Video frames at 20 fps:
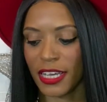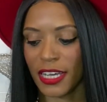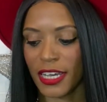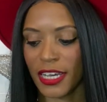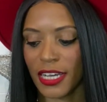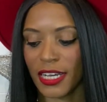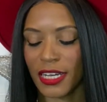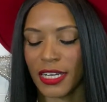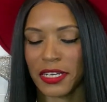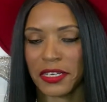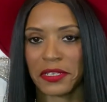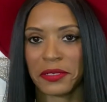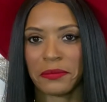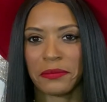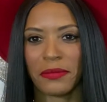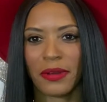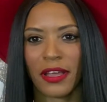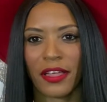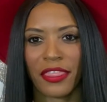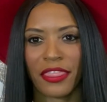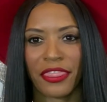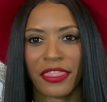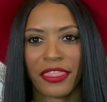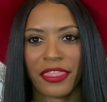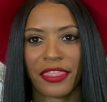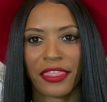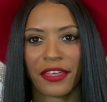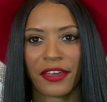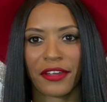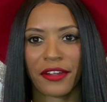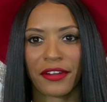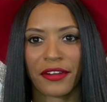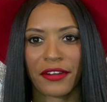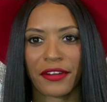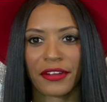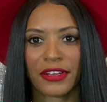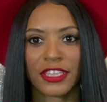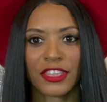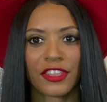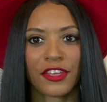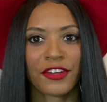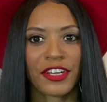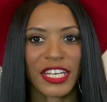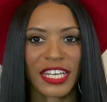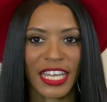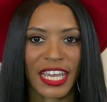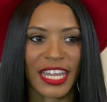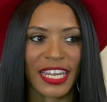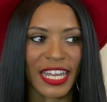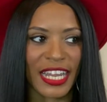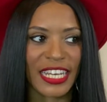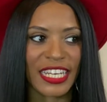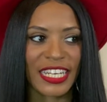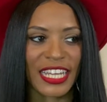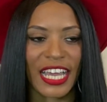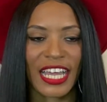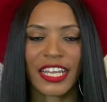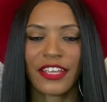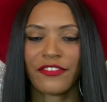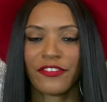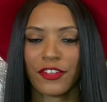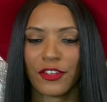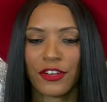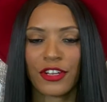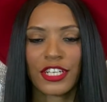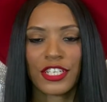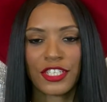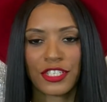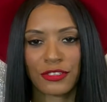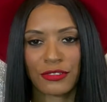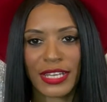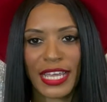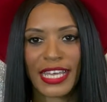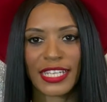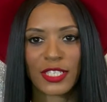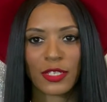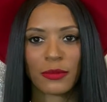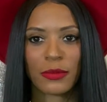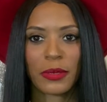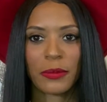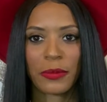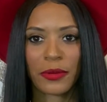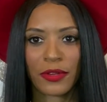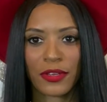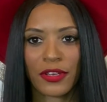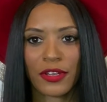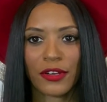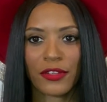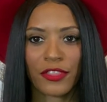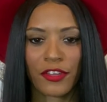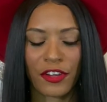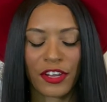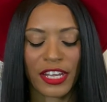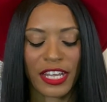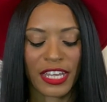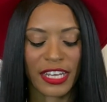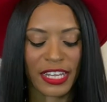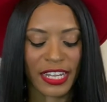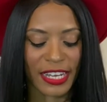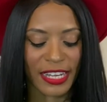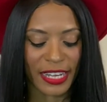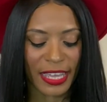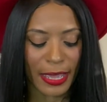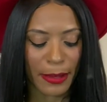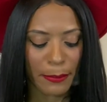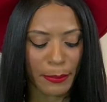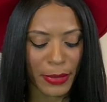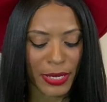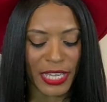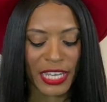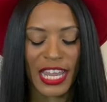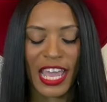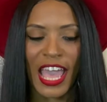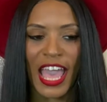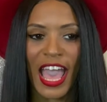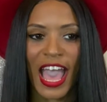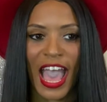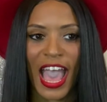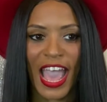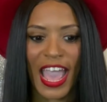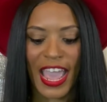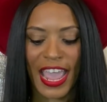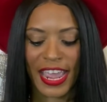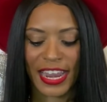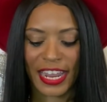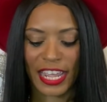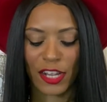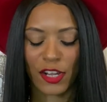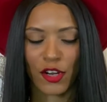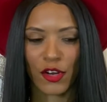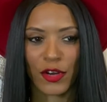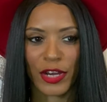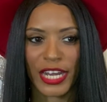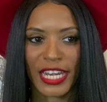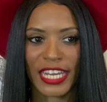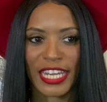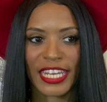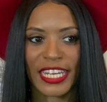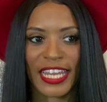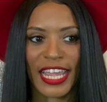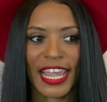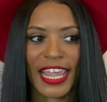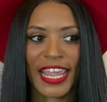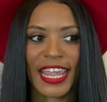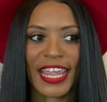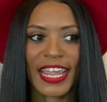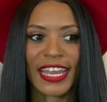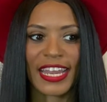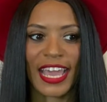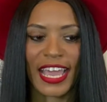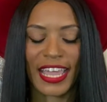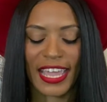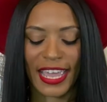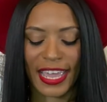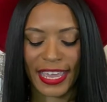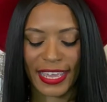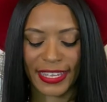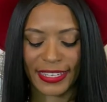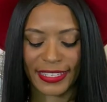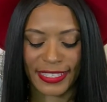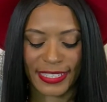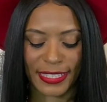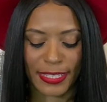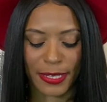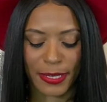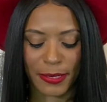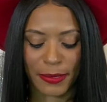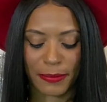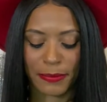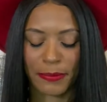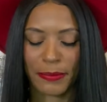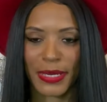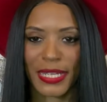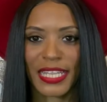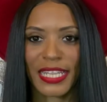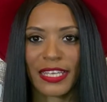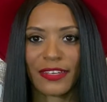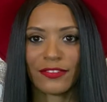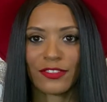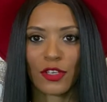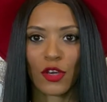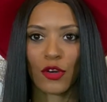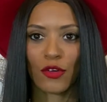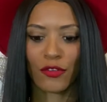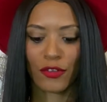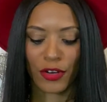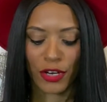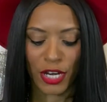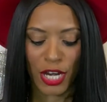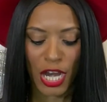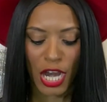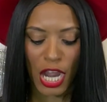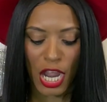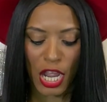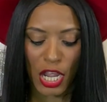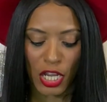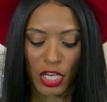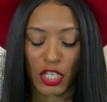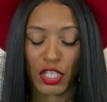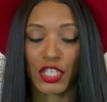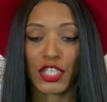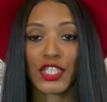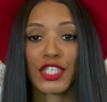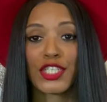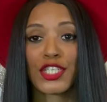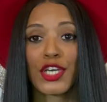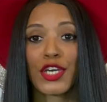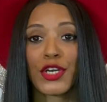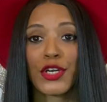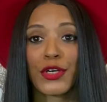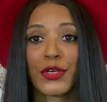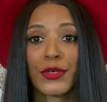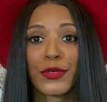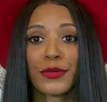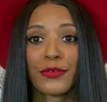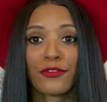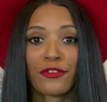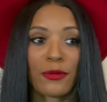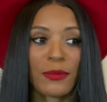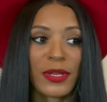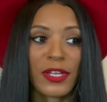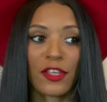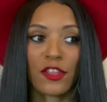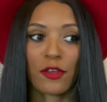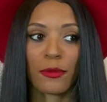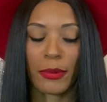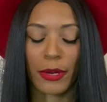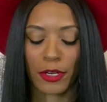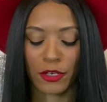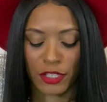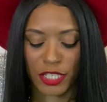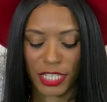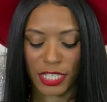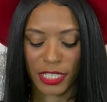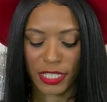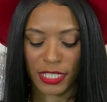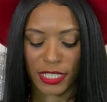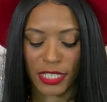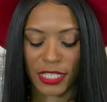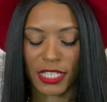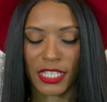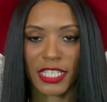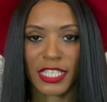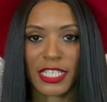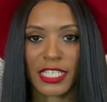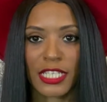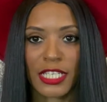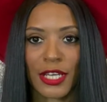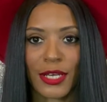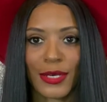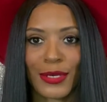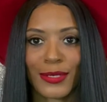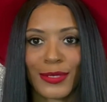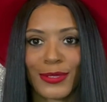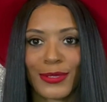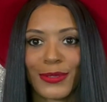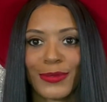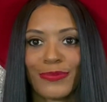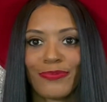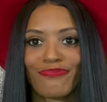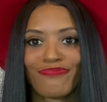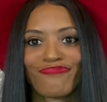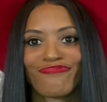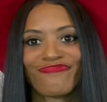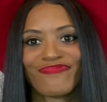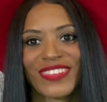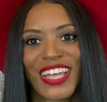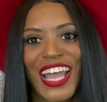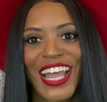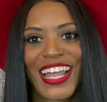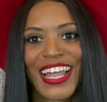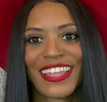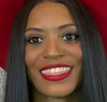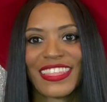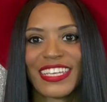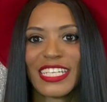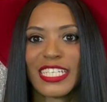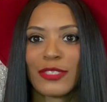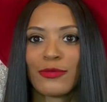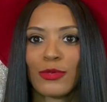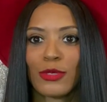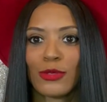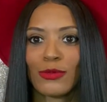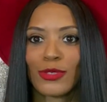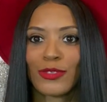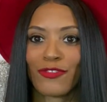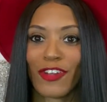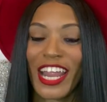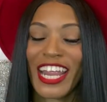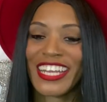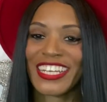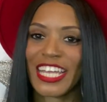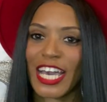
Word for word: um, $39.99. If you're a Shoe Dazzle member, you know $39.99. But I had a credit and I had some money left over. So from another purchase. So I got these boots for $8.